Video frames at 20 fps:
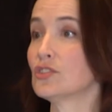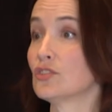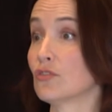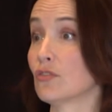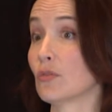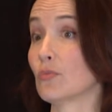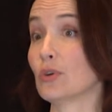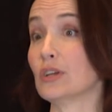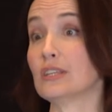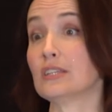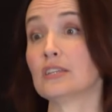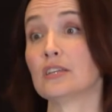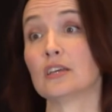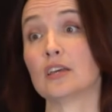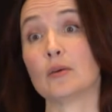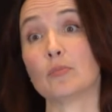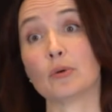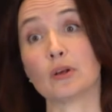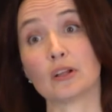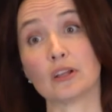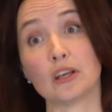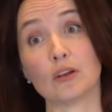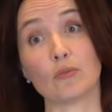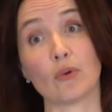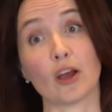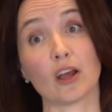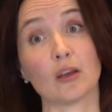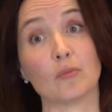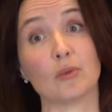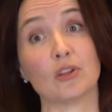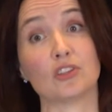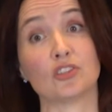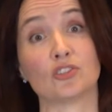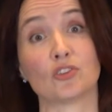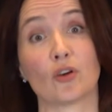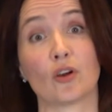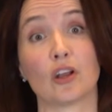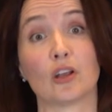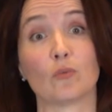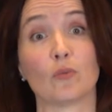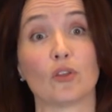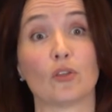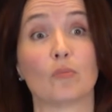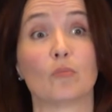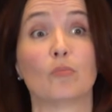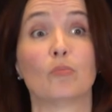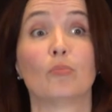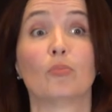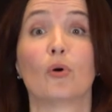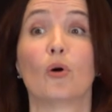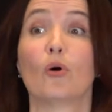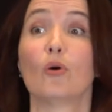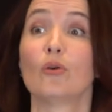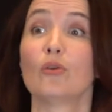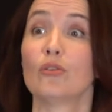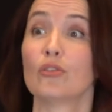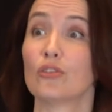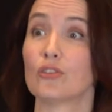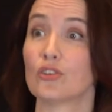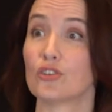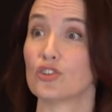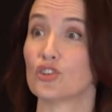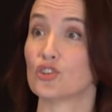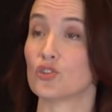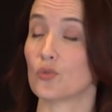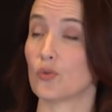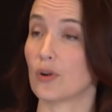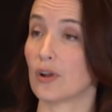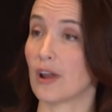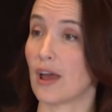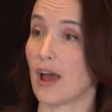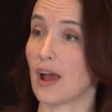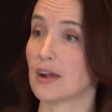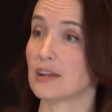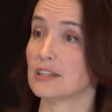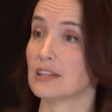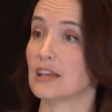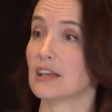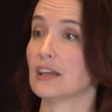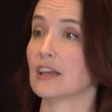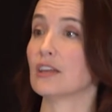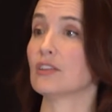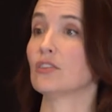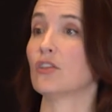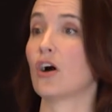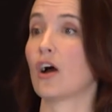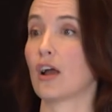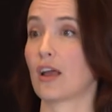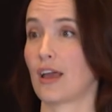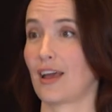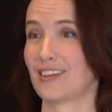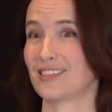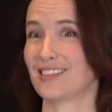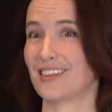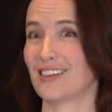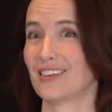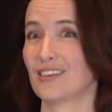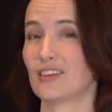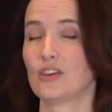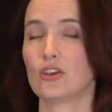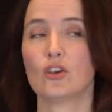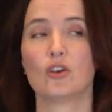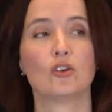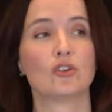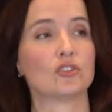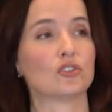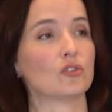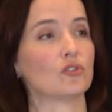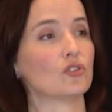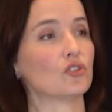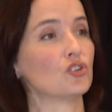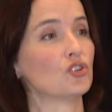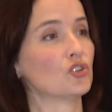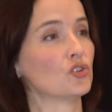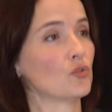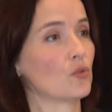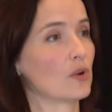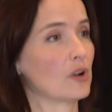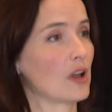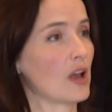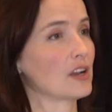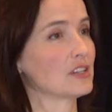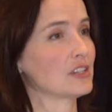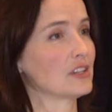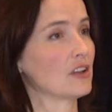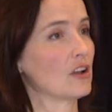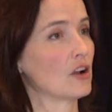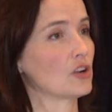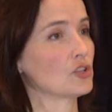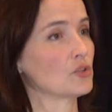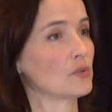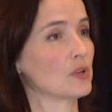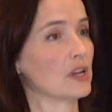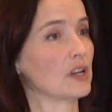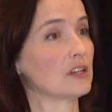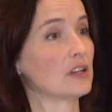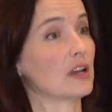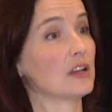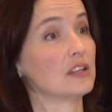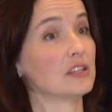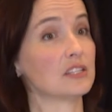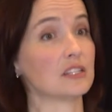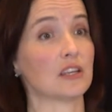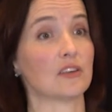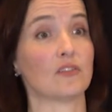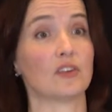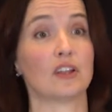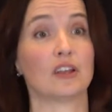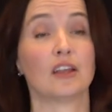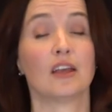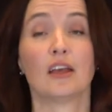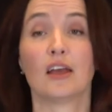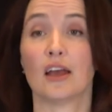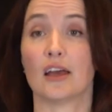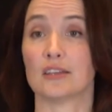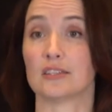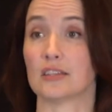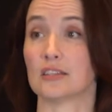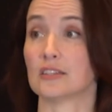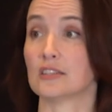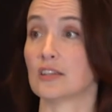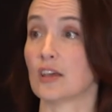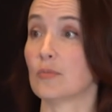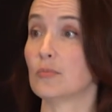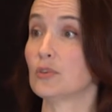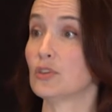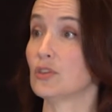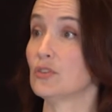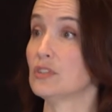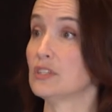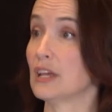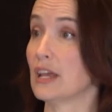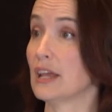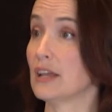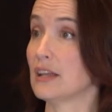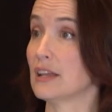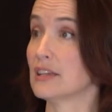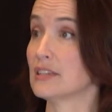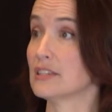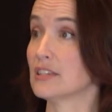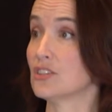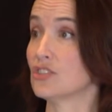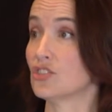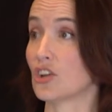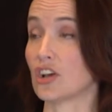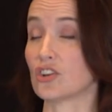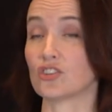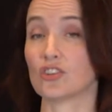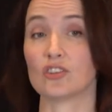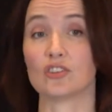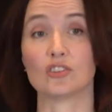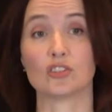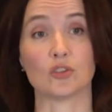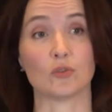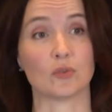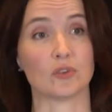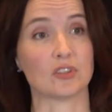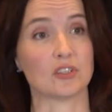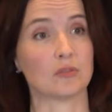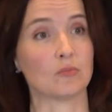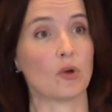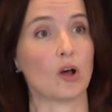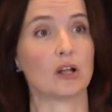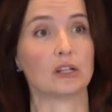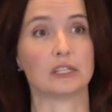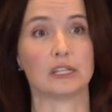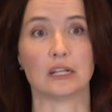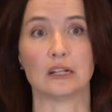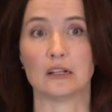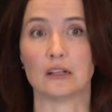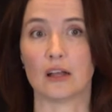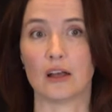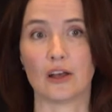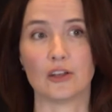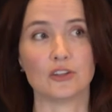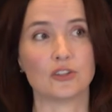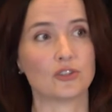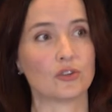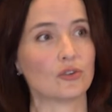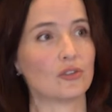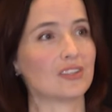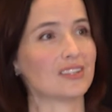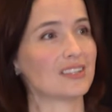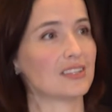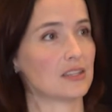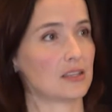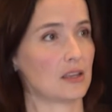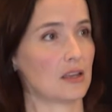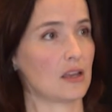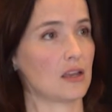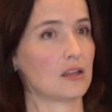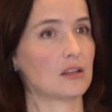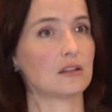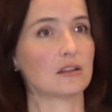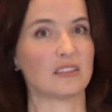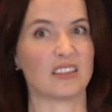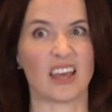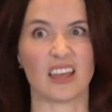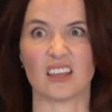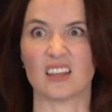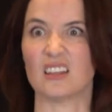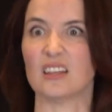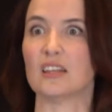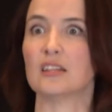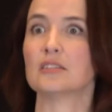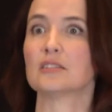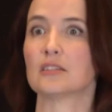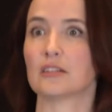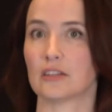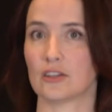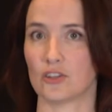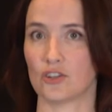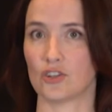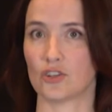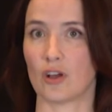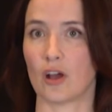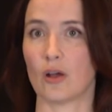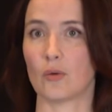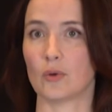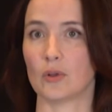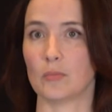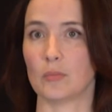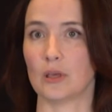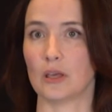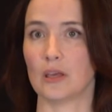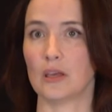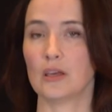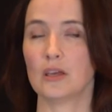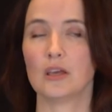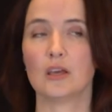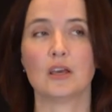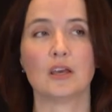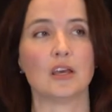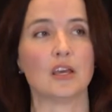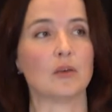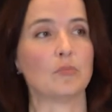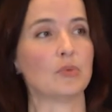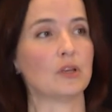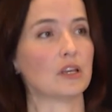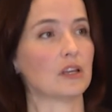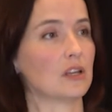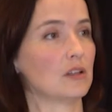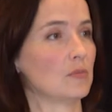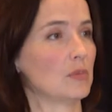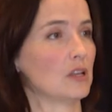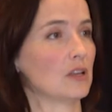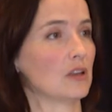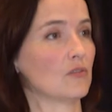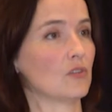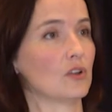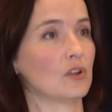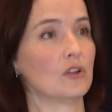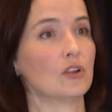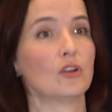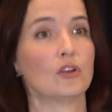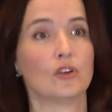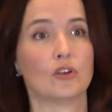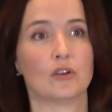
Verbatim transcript: syndrome, we typically recommend starting with both short-acting and long-acting. So the short-acting octreotide is given as a subcutaneous injection, so a small needle under the skin, like an insulin shot would be. It can be given